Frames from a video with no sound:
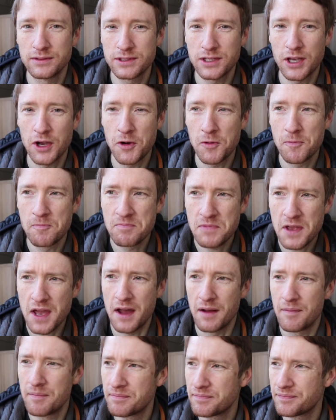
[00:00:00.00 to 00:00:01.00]
So
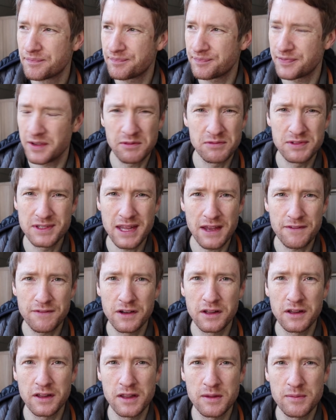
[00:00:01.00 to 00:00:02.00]
yeah, it was
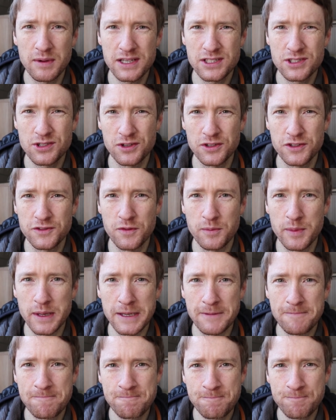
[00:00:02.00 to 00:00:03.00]
definitely the best choice for me.